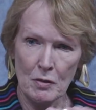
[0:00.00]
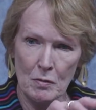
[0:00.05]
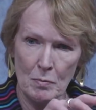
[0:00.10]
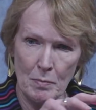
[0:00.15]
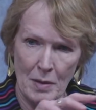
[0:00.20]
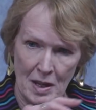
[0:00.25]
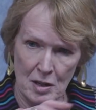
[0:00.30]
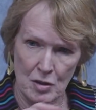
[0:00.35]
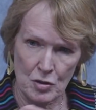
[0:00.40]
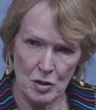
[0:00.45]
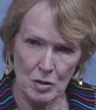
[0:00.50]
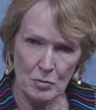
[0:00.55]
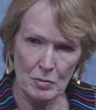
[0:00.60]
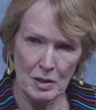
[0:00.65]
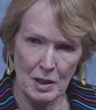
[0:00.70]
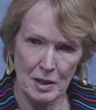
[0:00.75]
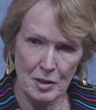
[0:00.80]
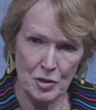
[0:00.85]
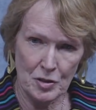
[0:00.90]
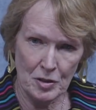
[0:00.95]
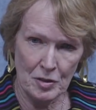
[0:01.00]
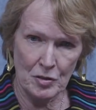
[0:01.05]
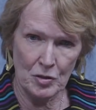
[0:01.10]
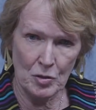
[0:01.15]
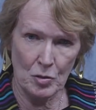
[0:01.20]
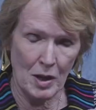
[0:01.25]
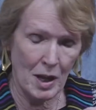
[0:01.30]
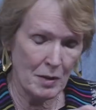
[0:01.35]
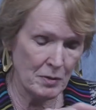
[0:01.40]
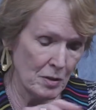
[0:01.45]
managing relations or
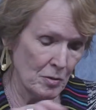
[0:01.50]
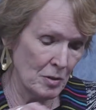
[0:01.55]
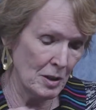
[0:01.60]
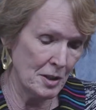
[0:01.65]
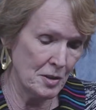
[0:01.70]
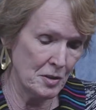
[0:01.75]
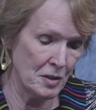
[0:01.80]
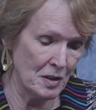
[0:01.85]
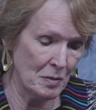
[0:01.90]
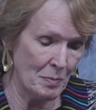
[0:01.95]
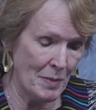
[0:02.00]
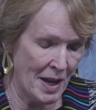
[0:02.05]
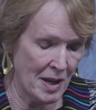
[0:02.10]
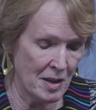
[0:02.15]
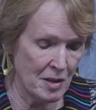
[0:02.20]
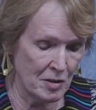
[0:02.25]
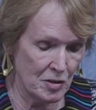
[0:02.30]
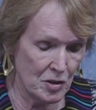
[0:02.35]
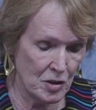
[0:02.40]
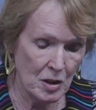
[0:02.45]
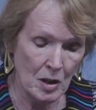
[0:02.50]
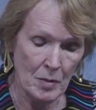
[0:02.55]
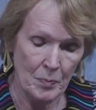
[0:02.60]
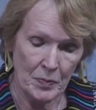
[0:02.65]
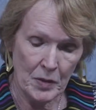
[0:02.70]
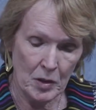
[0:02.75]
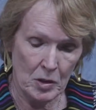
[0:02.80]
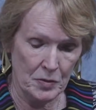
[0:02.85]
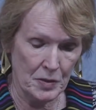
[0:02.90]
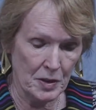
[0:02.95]
having relations managed
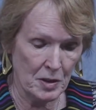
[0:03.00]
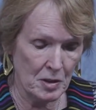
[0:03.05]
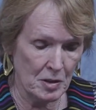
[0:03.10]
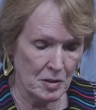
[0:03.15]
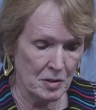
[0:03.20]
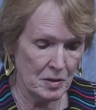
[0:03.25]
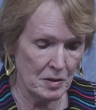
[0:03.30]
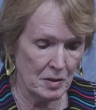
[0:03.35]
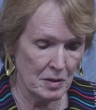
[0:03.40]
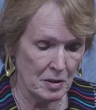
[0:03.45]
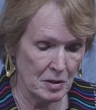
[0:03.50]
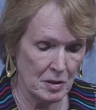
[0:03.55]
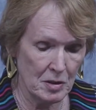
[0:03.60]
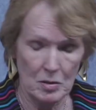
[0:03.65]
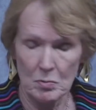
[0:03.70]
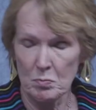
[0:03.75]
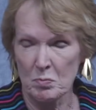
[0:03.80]
on the continent,